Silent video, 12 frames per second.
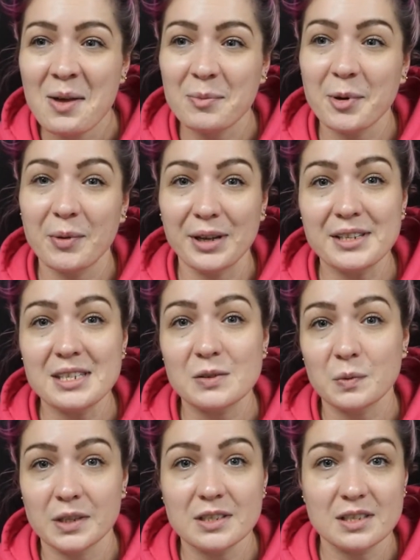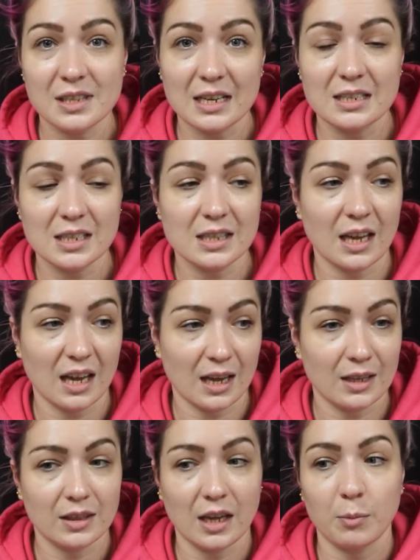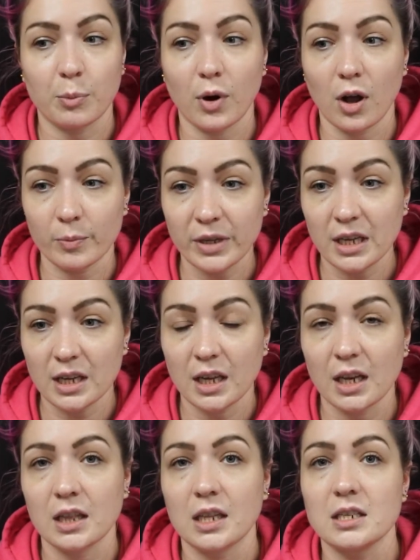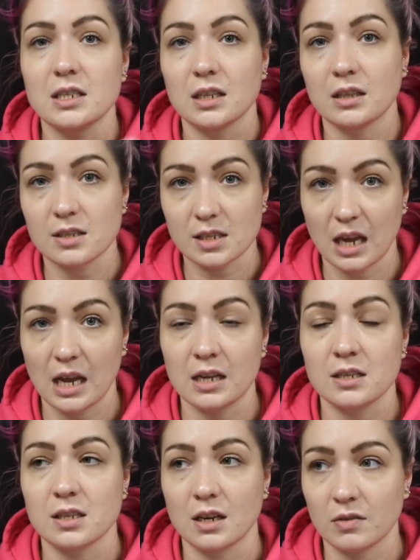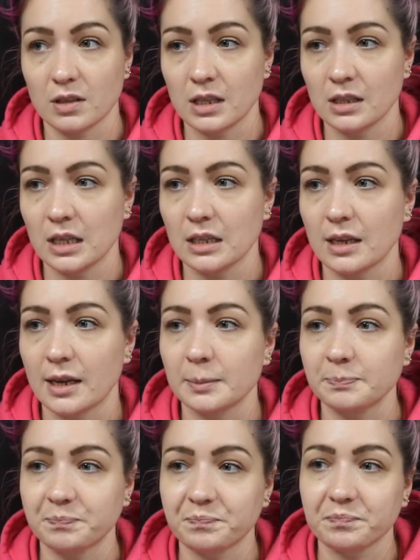but once they did that, they brought me in and they did the scans and everything like that.